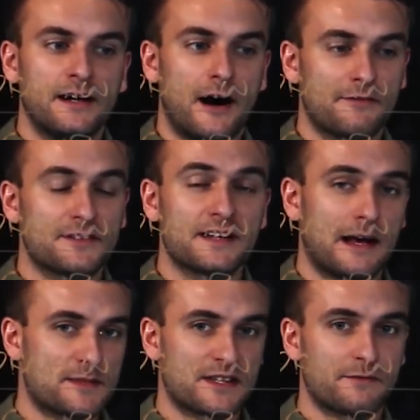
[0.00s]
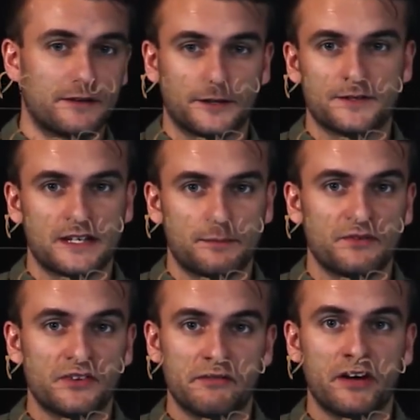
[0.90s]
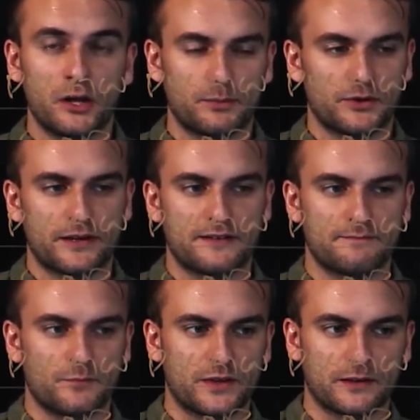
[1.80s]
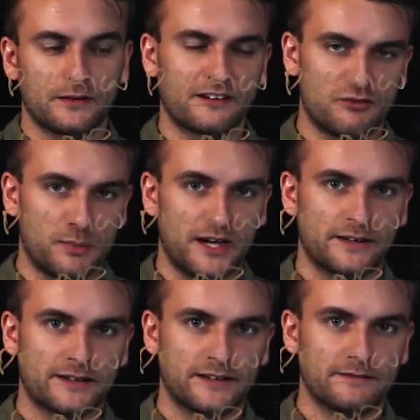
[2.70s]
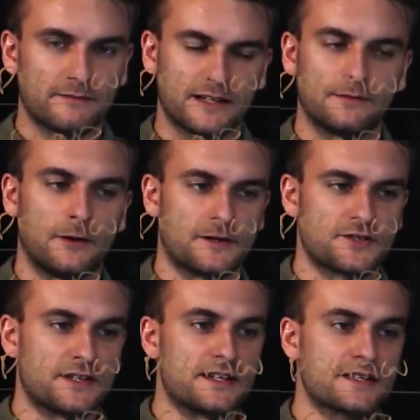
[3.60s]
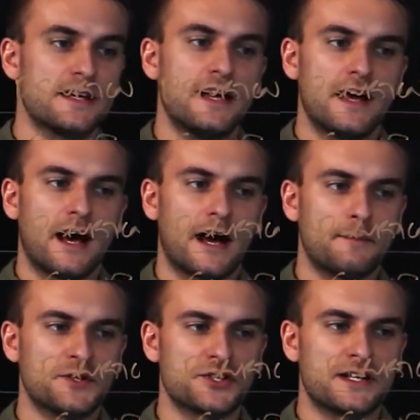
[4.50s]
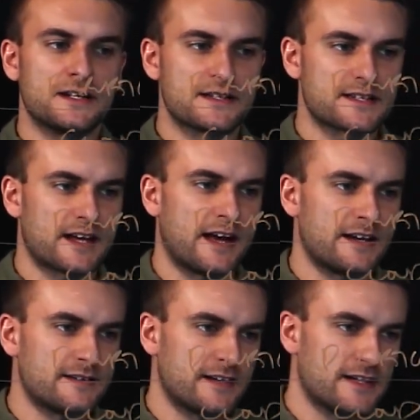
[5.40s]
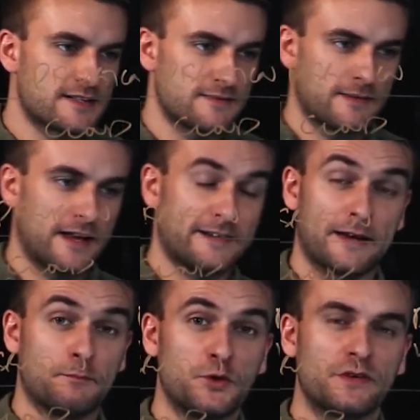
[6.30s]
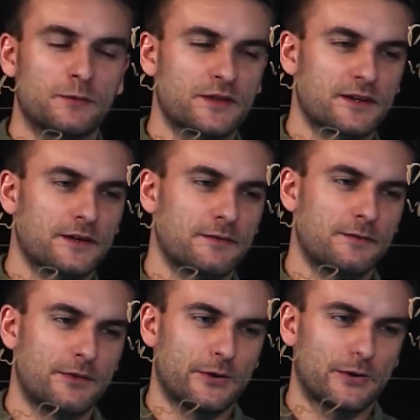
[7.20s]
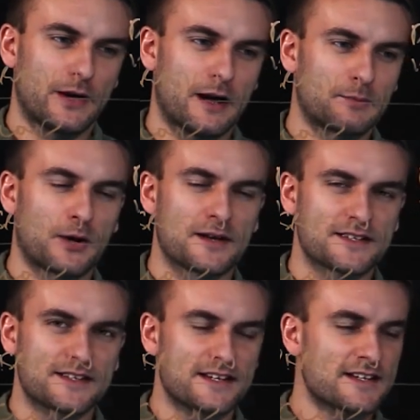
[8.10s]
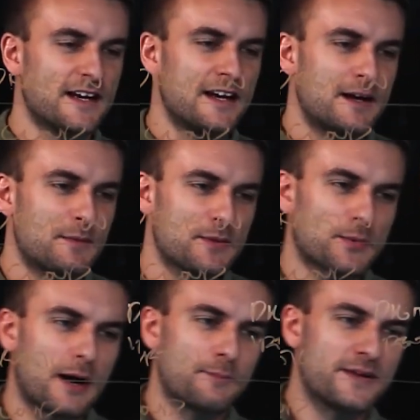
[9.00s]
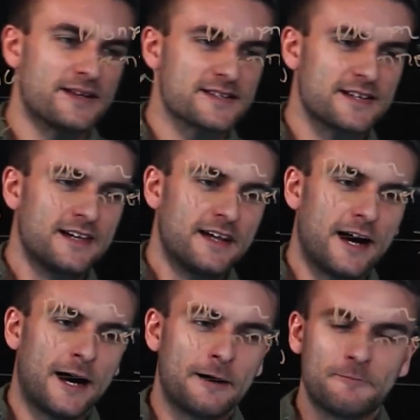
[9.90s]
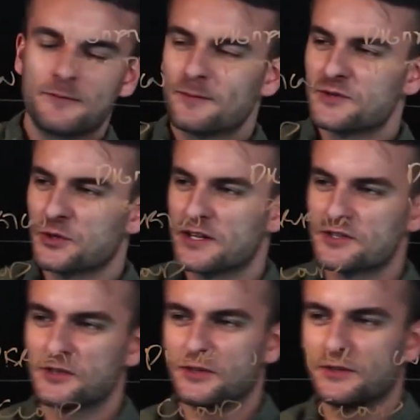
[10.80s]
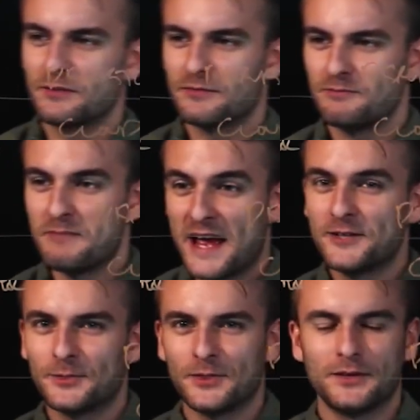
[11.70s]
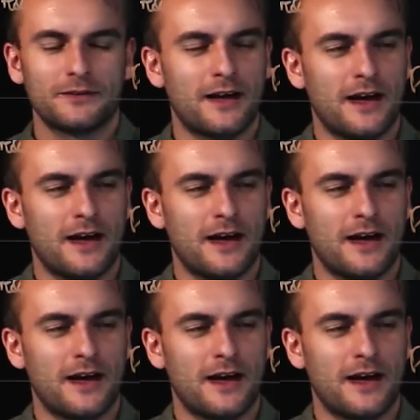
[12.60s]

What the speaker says: oftentimes at the fingertip of a developer that with a click of a button can launch these machines and get moving with their processes. But the problem is traditional manual